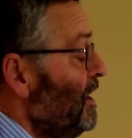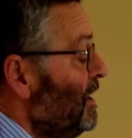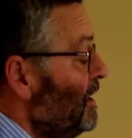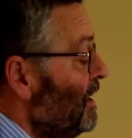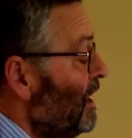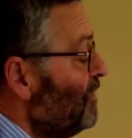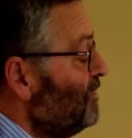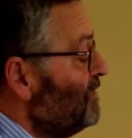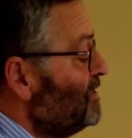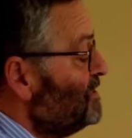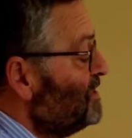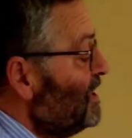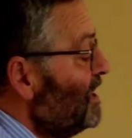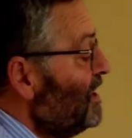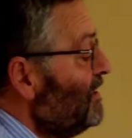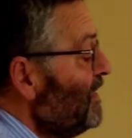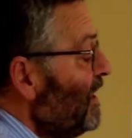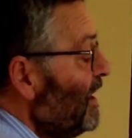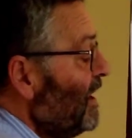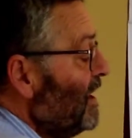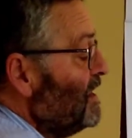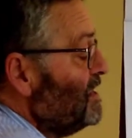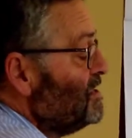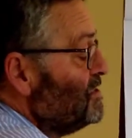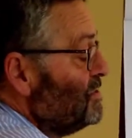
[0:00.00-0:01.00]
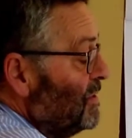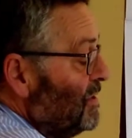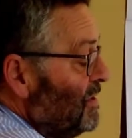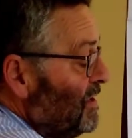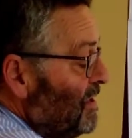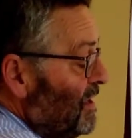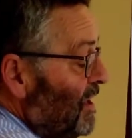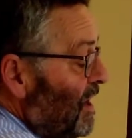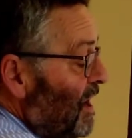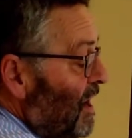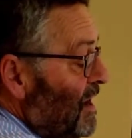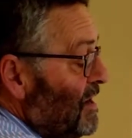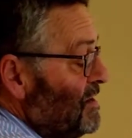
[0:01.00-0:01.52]
Now, if we turn that into a
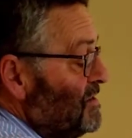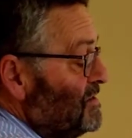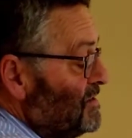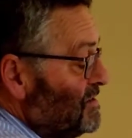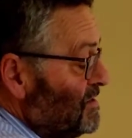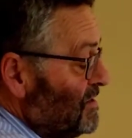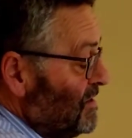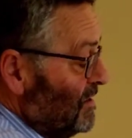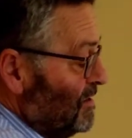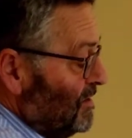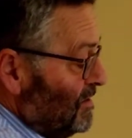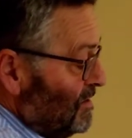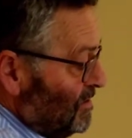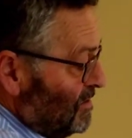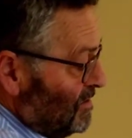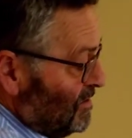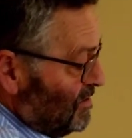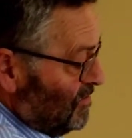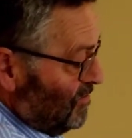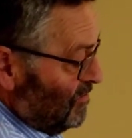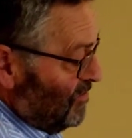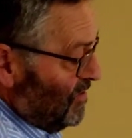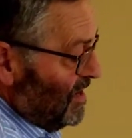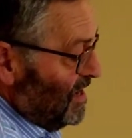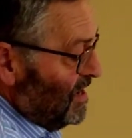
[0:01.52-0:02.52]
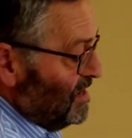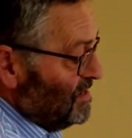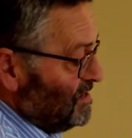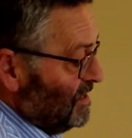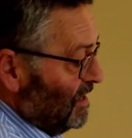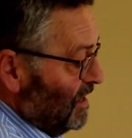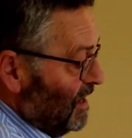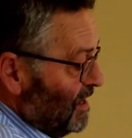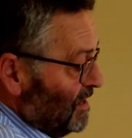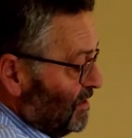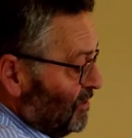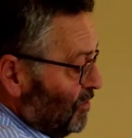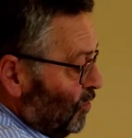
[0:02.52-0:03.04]
nice grid,
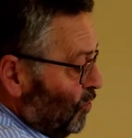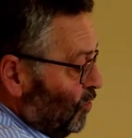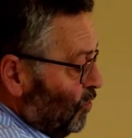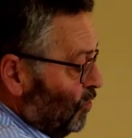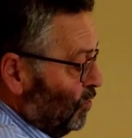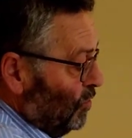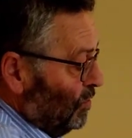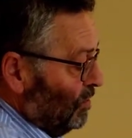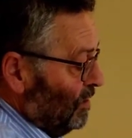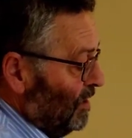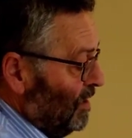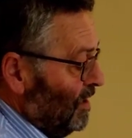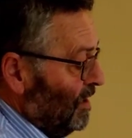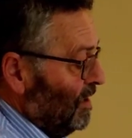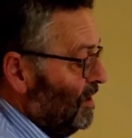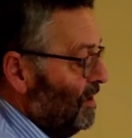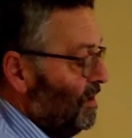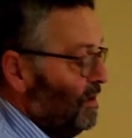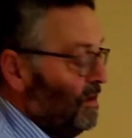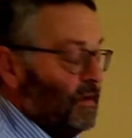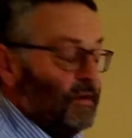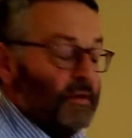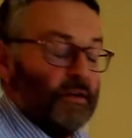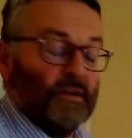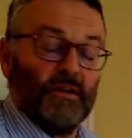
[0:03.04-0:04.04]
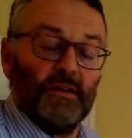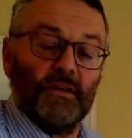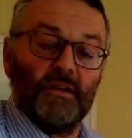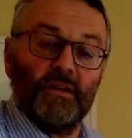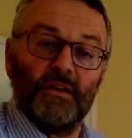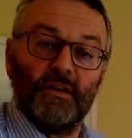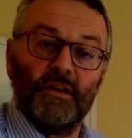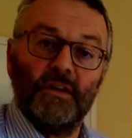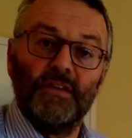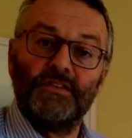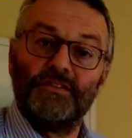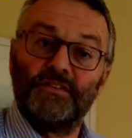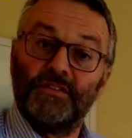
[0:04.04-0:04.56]
like all
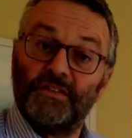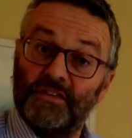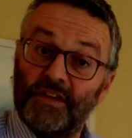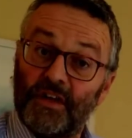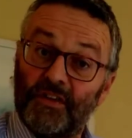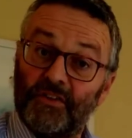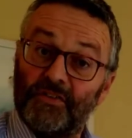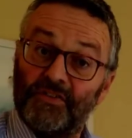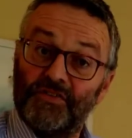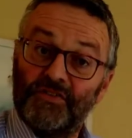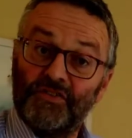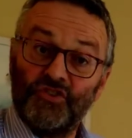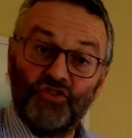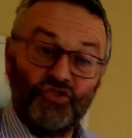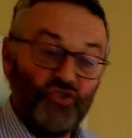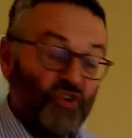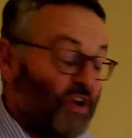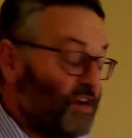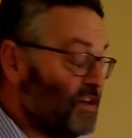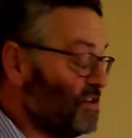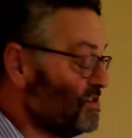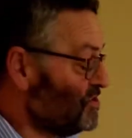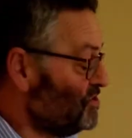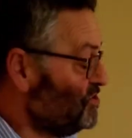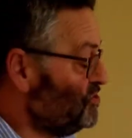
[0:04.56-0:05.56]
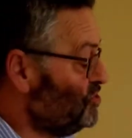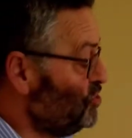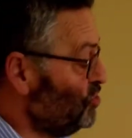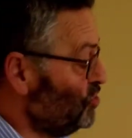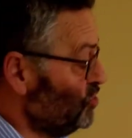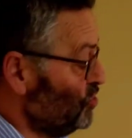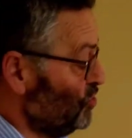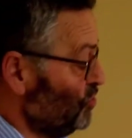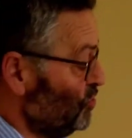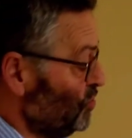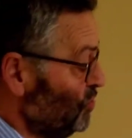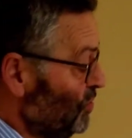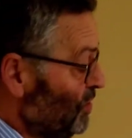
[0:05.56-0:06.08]
consultants and trainers
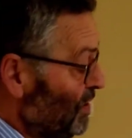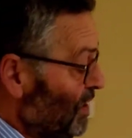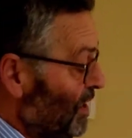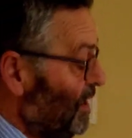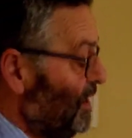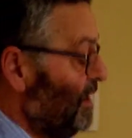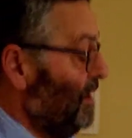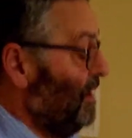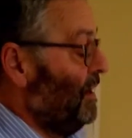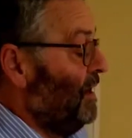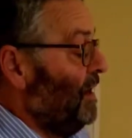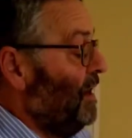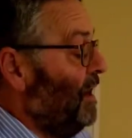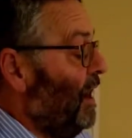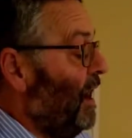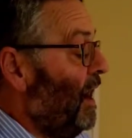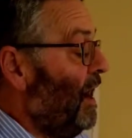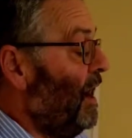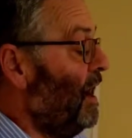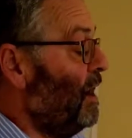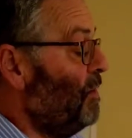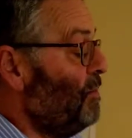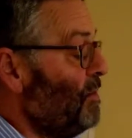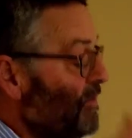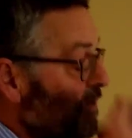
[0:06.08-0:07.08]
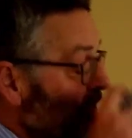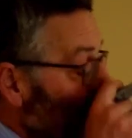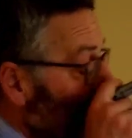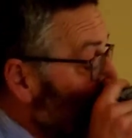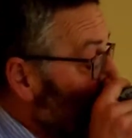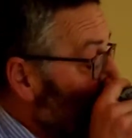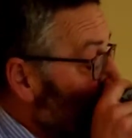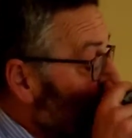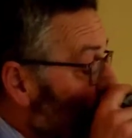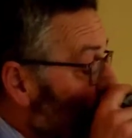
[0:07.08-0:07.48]
do, we've got